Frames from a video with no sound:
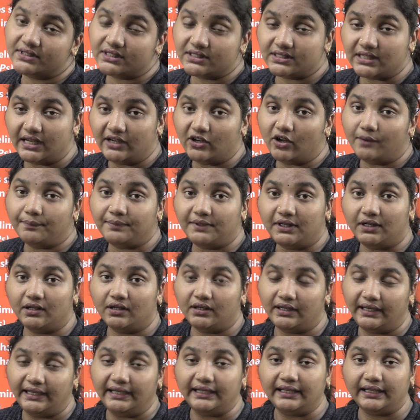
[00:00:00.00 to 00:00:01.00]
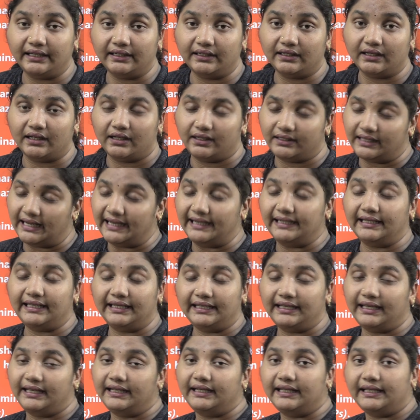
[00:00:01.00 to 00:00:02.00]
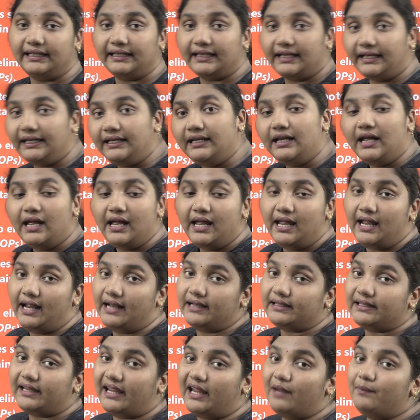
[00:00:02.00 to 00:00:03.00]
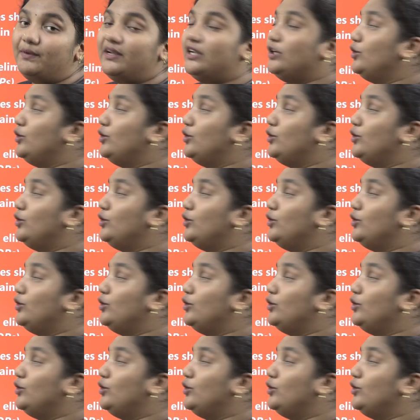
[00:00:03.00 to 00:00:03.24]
which is adopted on 1989 and came